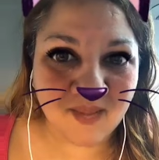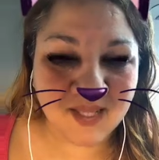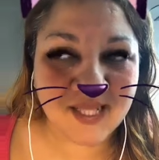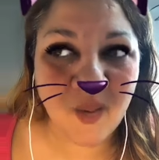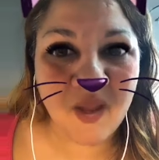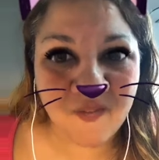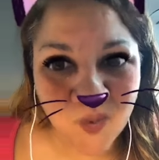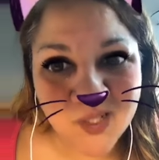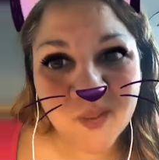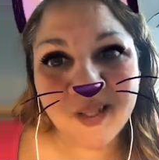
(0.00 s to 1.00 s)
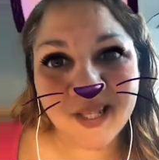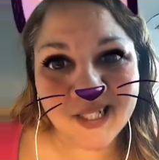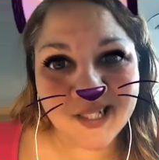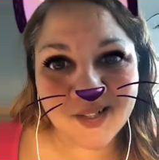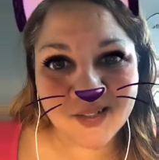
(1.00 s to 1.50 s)
So if you're doing
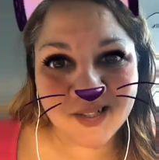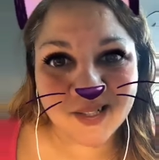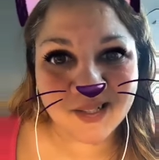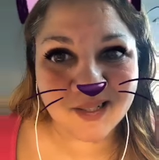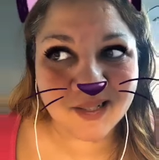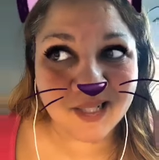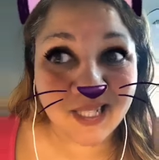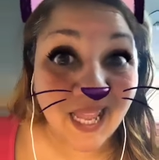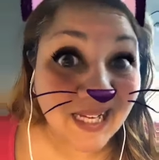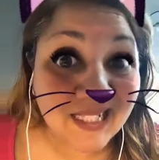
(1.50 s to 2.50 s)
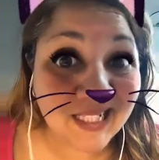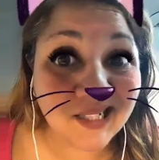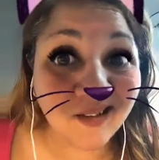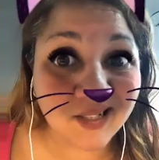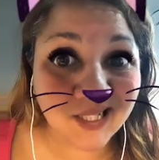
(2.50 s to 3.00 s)
this, the energy
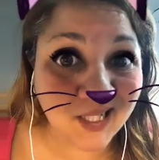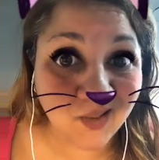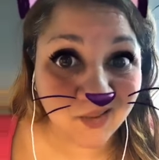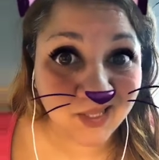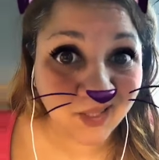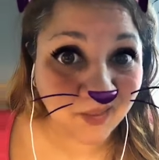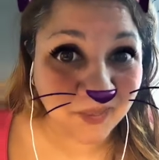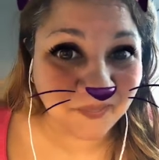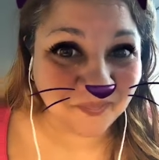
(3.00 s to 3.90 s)
is asking you not to.